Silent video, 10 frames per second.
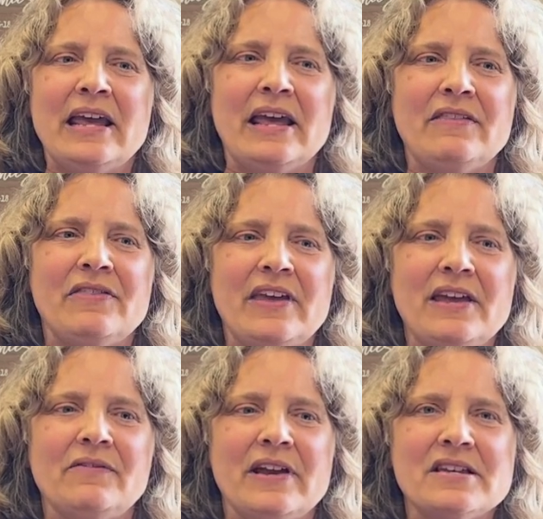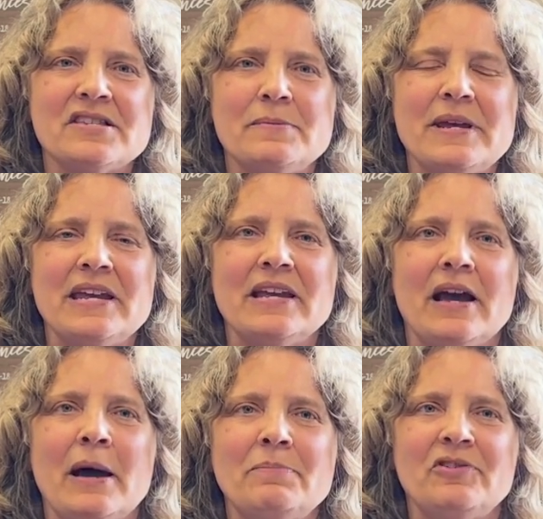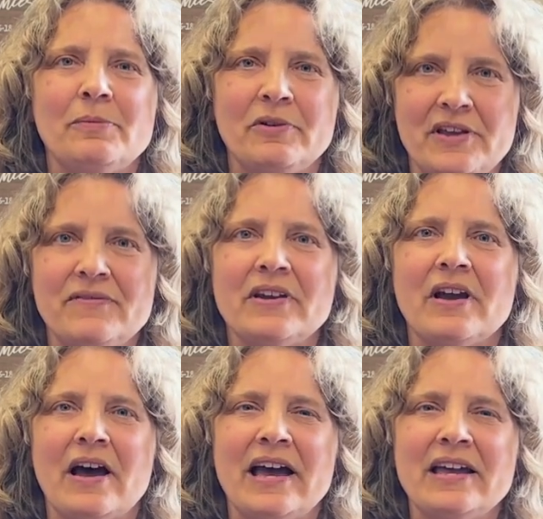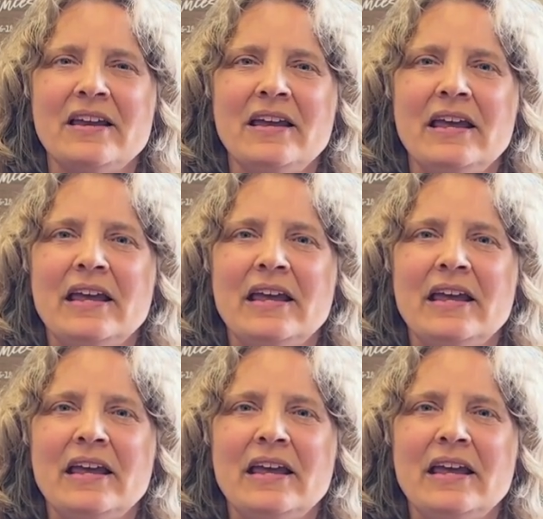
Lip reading: and they raised me up to believe in God,